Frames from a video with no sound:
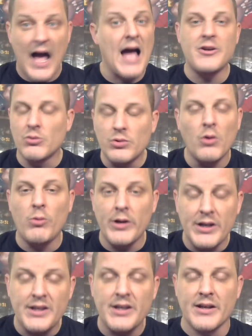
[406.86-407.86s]
I don't know
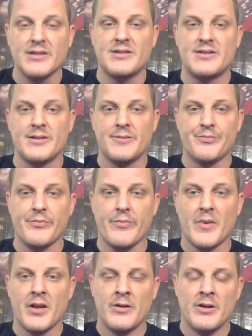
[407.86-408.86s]
what it is.
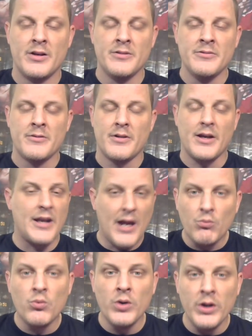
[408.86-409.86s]
And
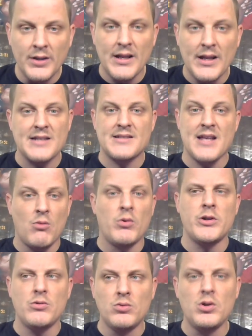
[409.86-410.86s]
I realize that
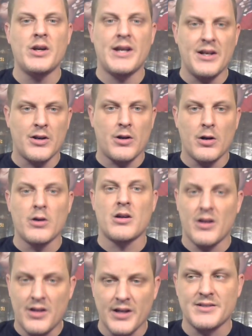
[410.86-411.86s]
when you look at a
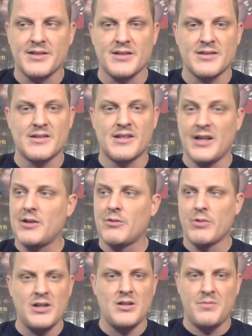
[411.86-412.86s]
Kirk Cousins getting
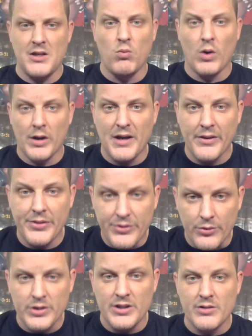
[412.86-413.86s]
ready to be, what, about
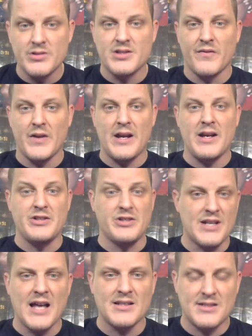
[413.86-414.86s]
30 years of age,
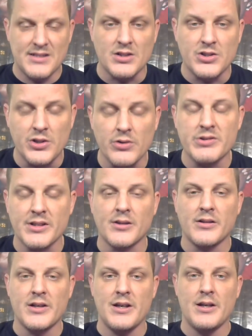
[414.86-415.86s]
he's got 6 years in
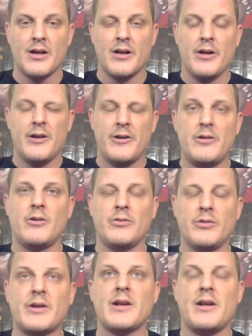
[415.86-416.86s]
the league, you
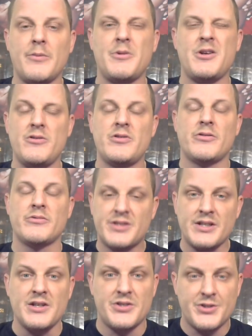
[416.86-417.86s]
don't look at him and you don't
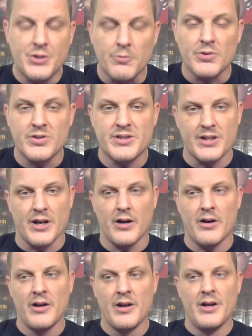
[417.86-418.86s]
see
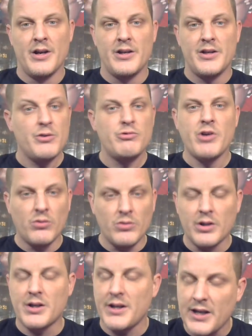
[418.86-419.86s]
superstar. You
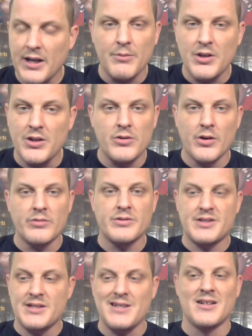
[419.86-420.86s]
don't look at him and you
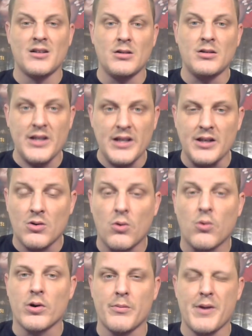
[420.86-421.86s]
don't see an elite
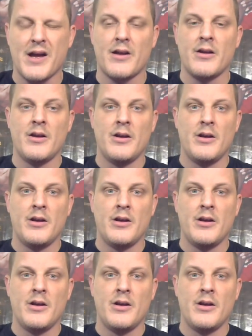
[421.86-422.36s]
quarterback.